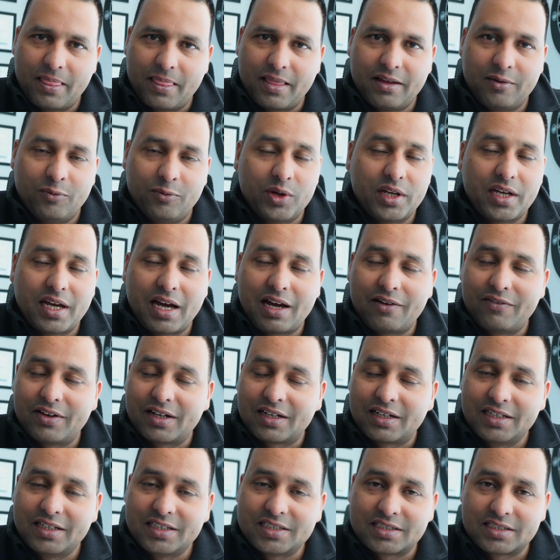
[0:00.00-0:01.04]
We have
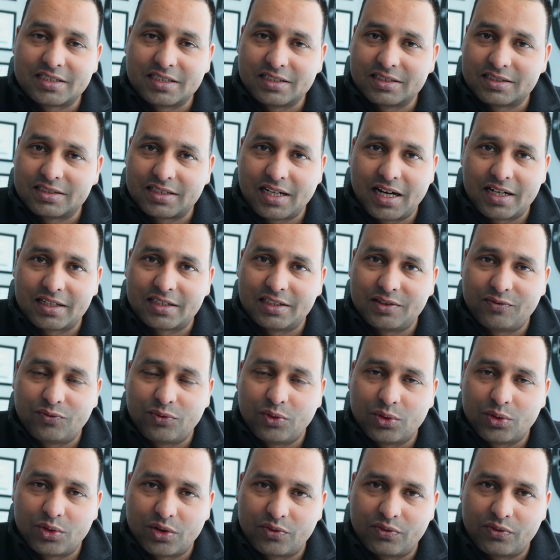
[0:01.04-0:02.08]
at least started
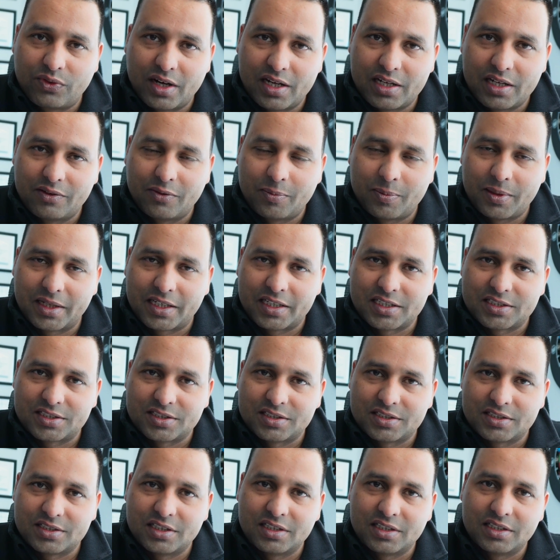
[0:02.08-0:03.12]
4 or 5
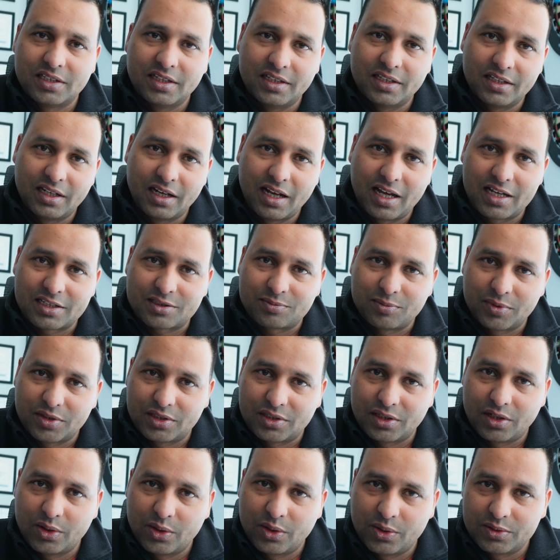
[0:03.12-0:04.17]
applications in the last month
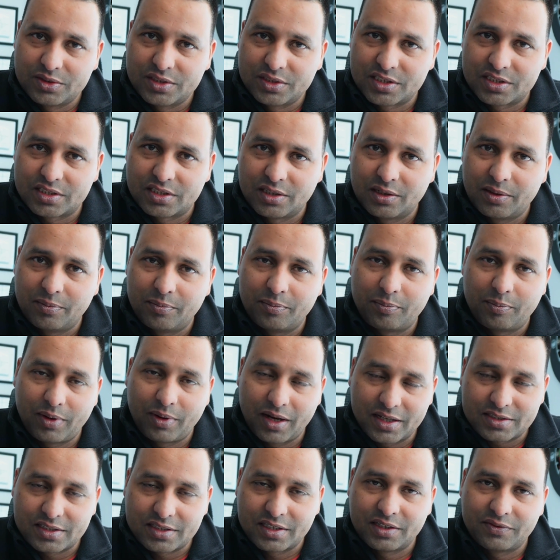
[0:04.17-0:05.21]
alone, just the
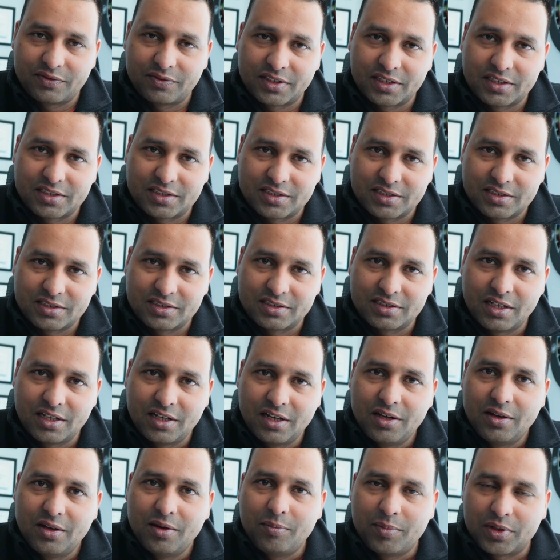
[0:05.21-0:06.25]
Plus certifications,
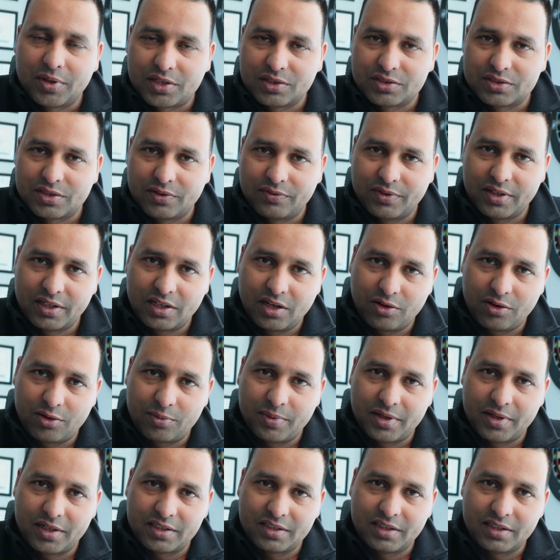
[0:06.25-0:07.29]
because of the
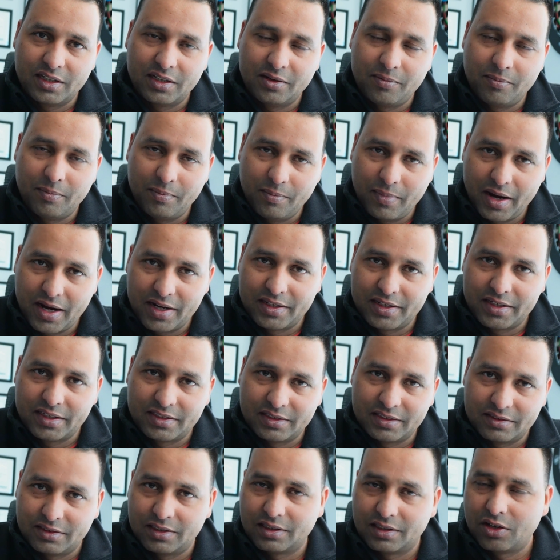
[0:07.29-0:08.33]
government mandate,
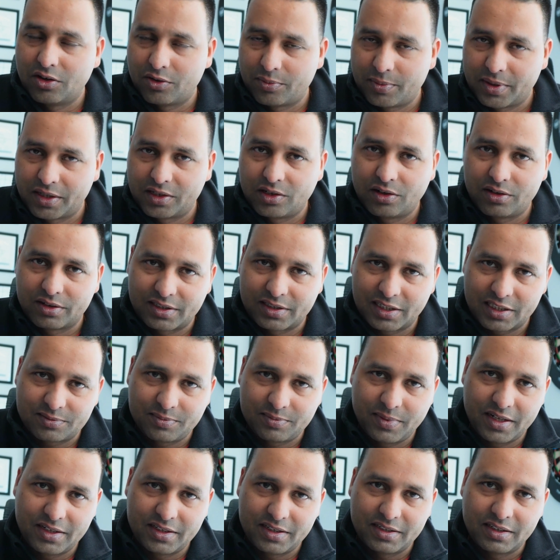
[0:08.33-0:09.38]
the government contracts
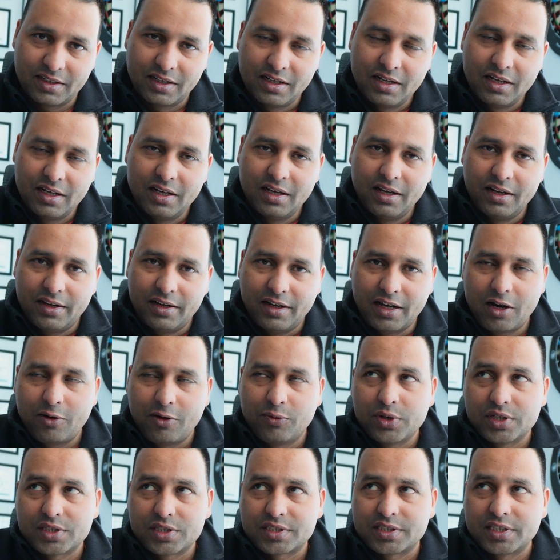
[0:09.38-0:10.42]
mandate. Now
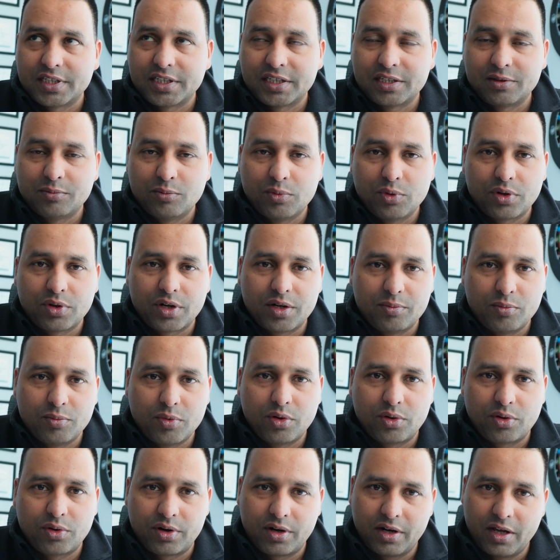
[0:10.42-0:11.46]
we're seeing more and
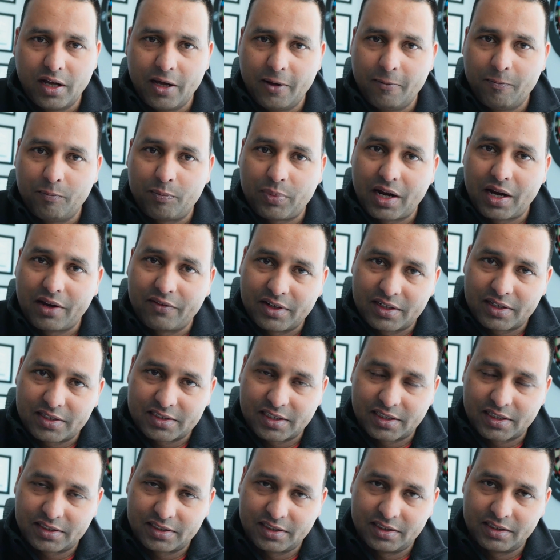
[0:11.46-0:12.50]
more private
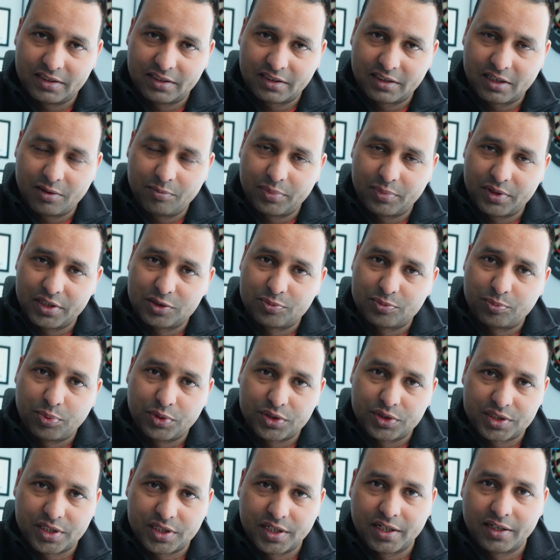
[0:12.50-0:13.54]
sector companies
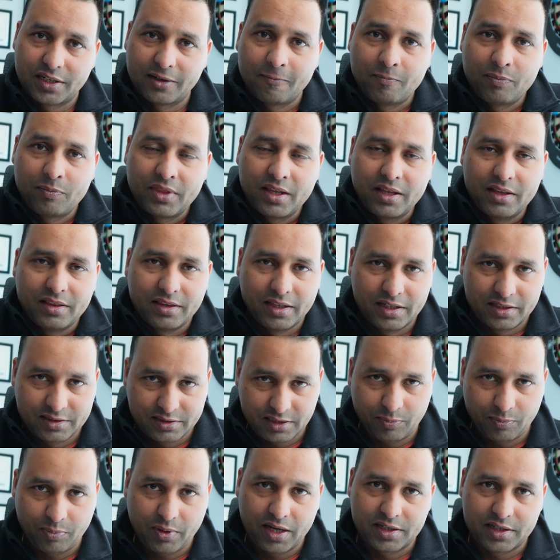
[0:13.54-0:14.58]
pushing their
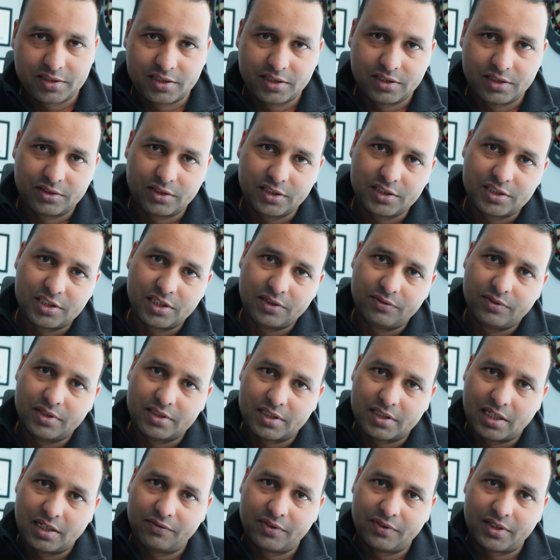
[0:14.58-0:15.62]
supply chain to achieve the
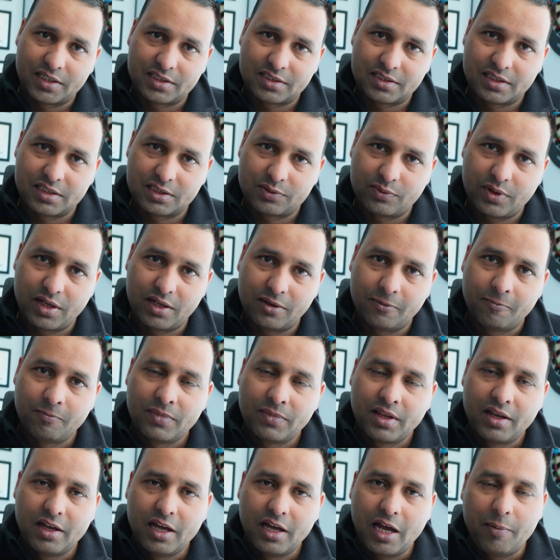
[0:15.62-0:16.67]
certification as well.
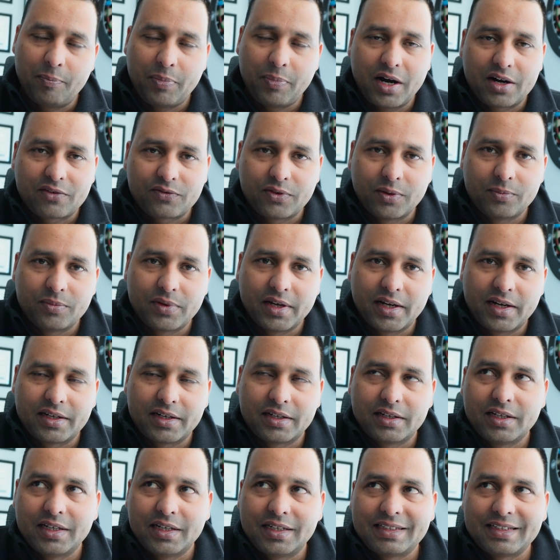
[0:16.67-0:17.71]
Apart from
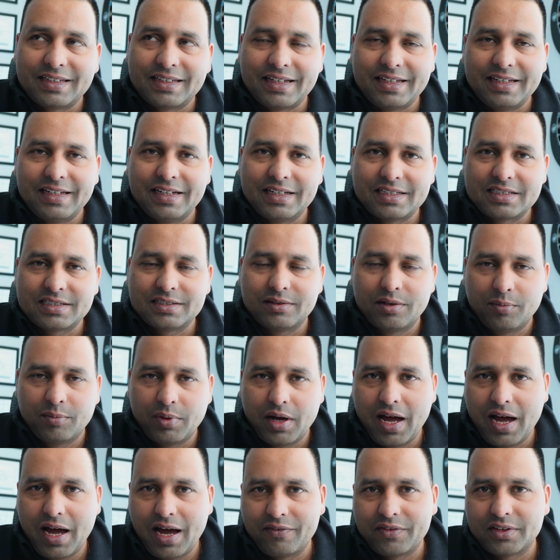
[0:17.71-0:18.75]
that, it creates,
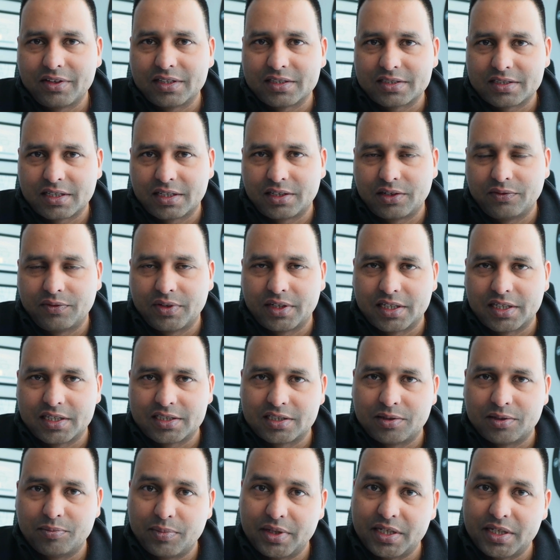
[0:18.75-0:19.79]
having the
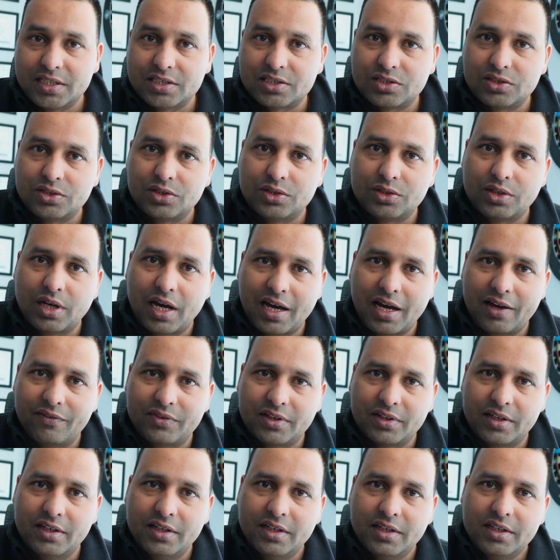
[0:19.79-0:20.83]
certification means you have
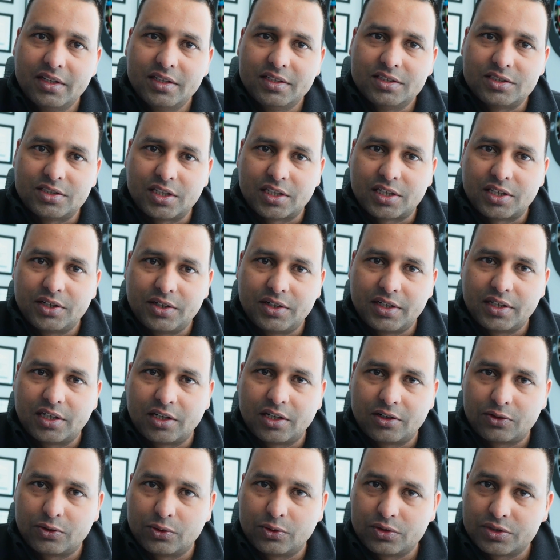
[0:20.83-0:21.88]
the security
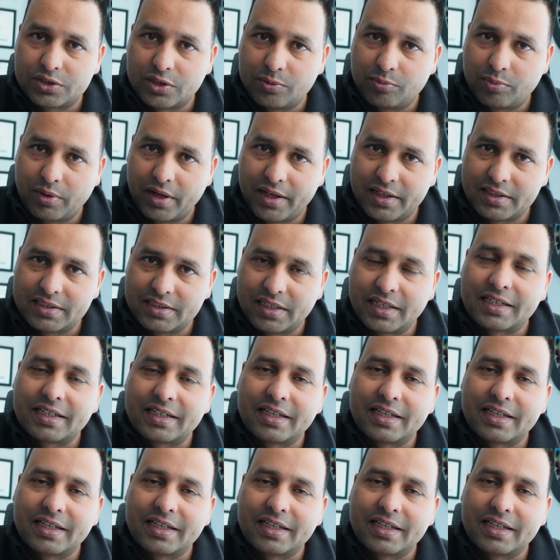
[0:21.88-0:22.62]
controls in place. It